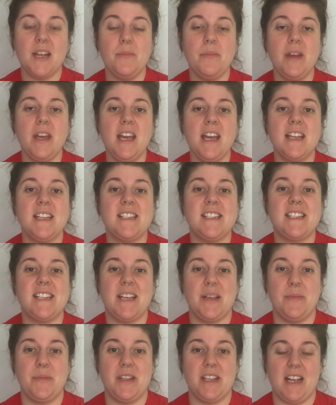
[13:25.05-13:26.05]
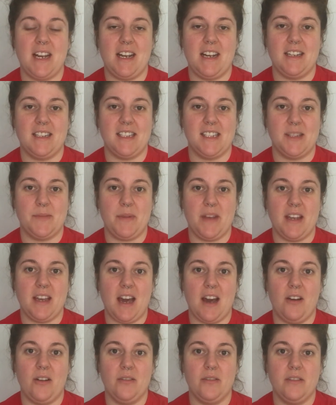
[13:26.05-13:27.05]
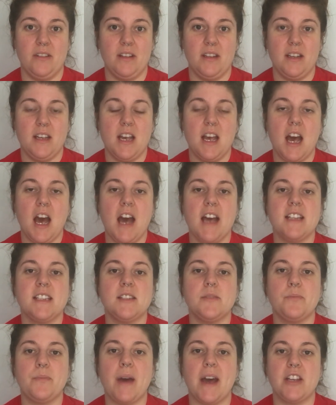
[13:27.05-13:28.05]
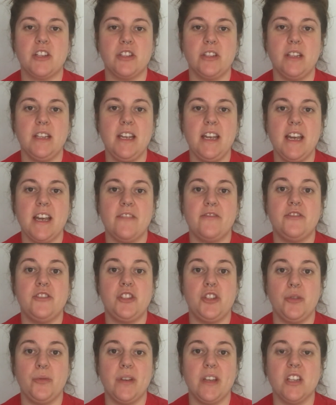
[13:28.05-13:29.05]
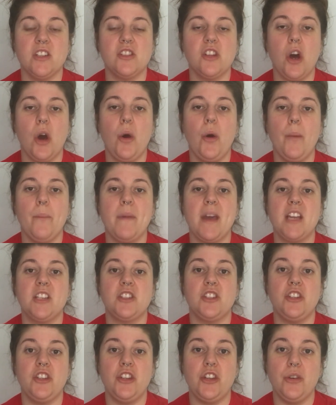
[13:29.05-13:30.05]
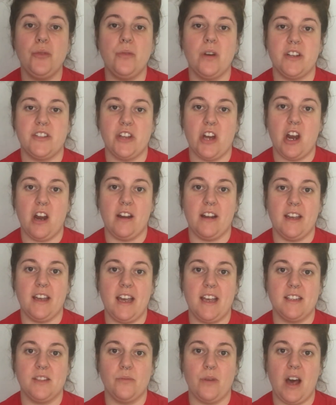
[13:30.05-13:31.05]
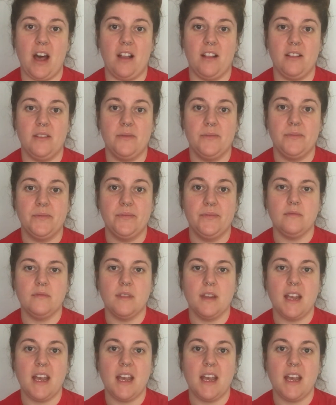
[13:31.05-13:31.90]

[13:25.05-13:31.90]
It can be intimidating to speak out, especially if doing so makes you a target as well.